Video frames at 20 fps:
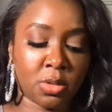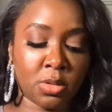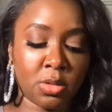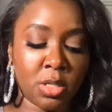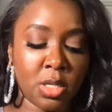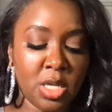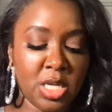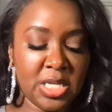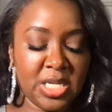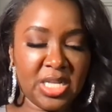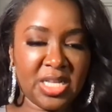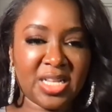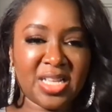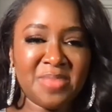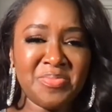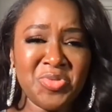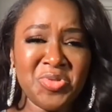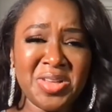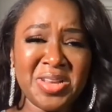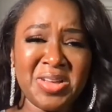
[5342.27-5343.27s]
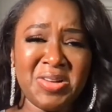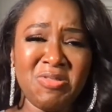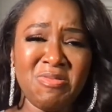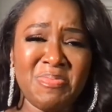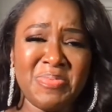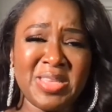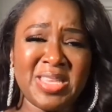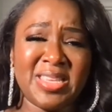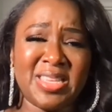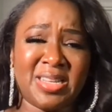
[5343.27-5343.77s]
Come on,
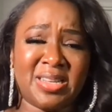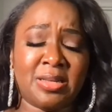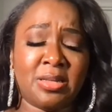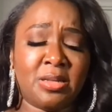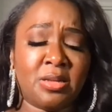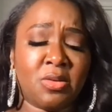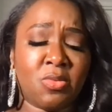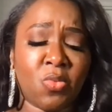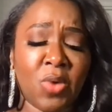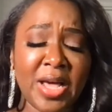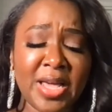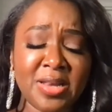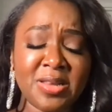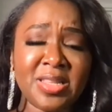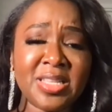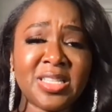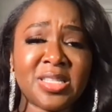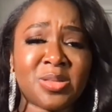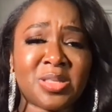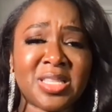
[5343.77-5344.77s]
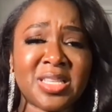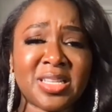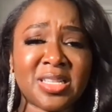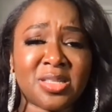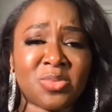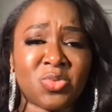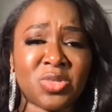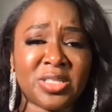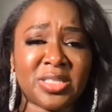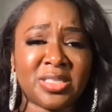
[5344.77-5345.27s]
open. Why do these things
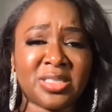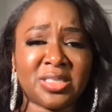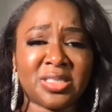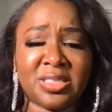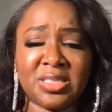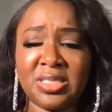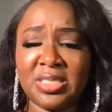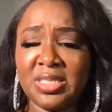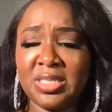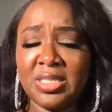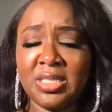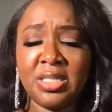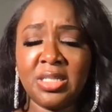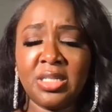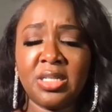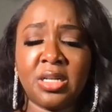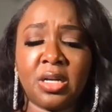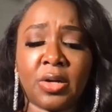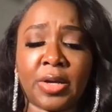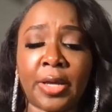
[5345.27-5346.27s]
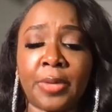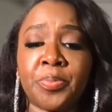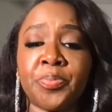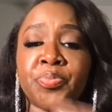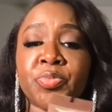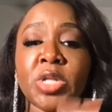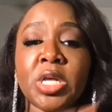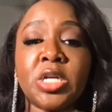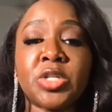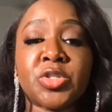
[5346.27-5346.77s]
want to? Okay,
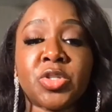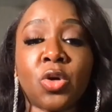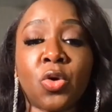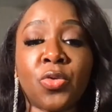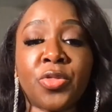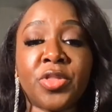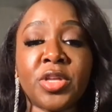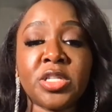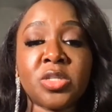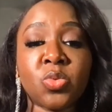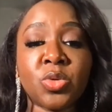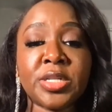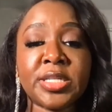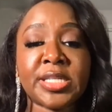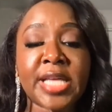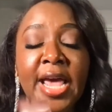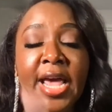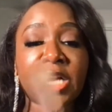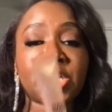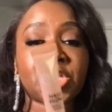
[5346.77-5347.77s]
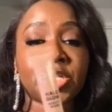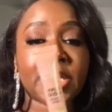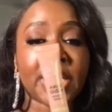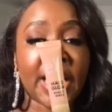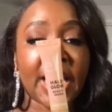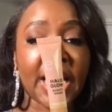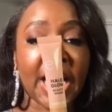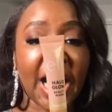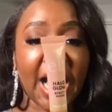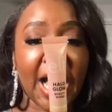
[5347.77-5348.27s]
so this one is actually
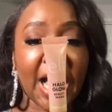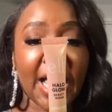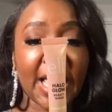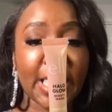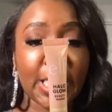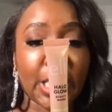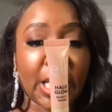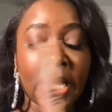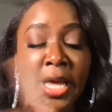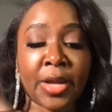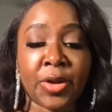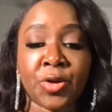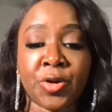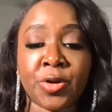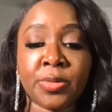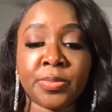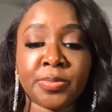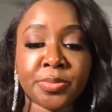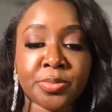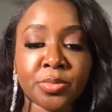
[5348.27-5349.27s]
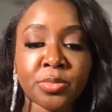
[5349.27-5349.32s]
a highlighter.